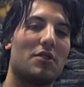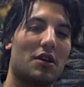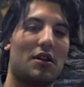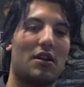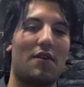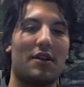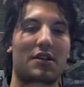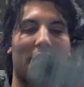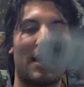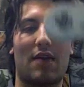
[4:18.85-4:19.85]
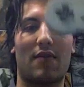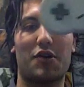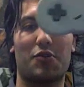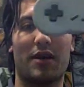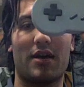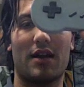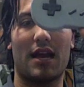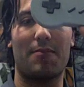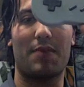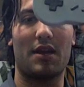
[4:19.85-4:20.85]
You're going to love it. Check it out, RetroBit,
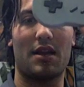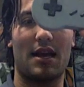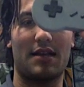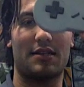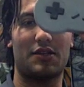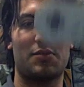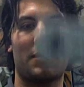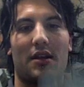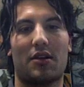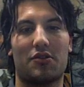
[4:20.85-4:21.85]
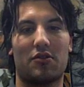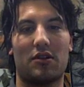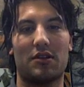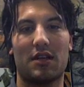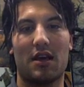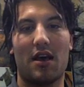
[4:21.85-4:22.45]
8-bit NES, and Super Nintendo controllers.